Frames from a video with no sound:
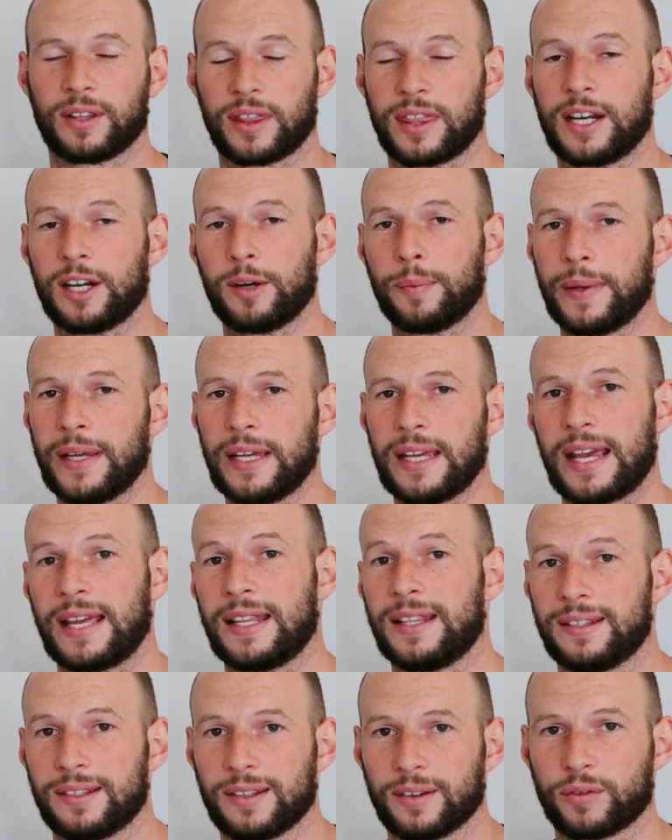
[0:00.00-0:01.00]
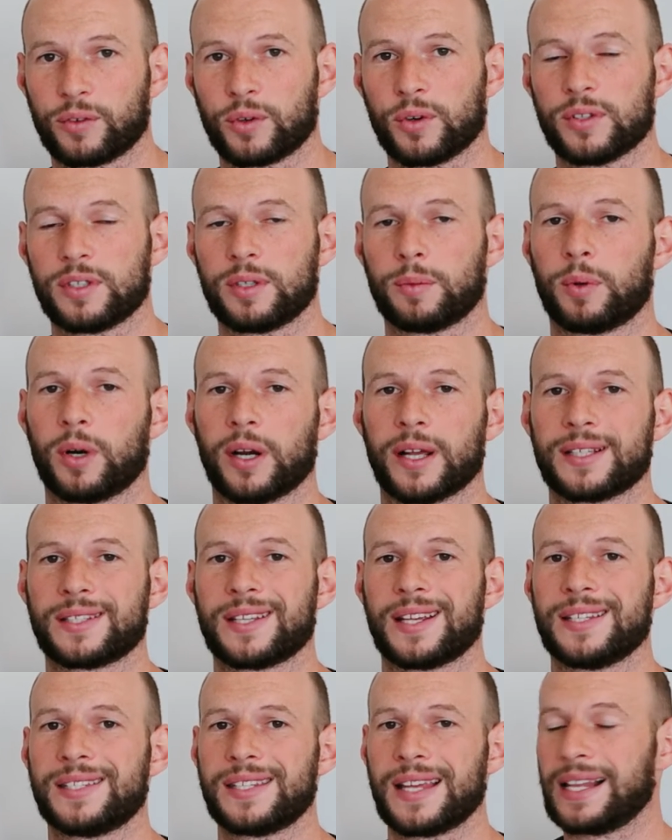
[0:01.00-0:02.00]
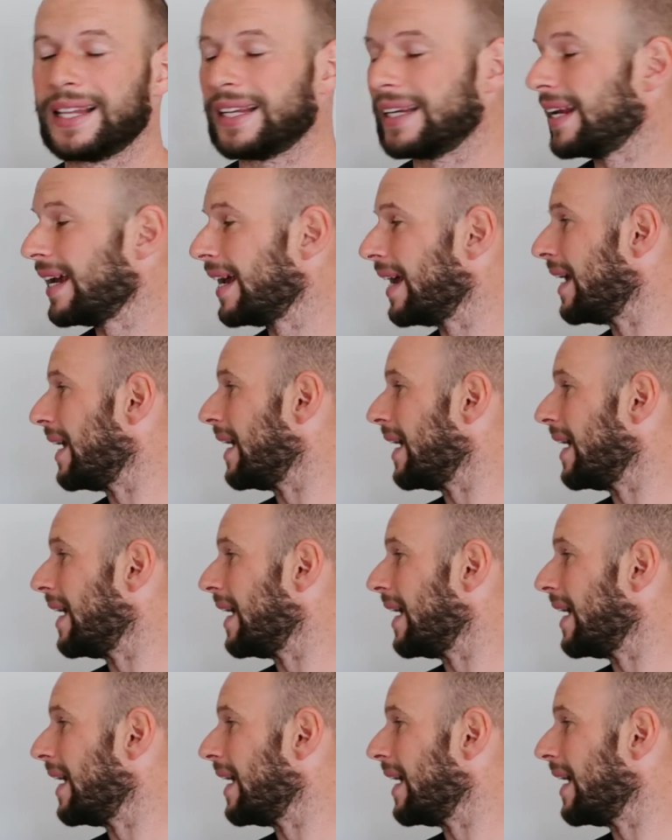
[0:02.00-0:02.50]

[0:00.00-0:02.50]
therapy and of course the products they're selling.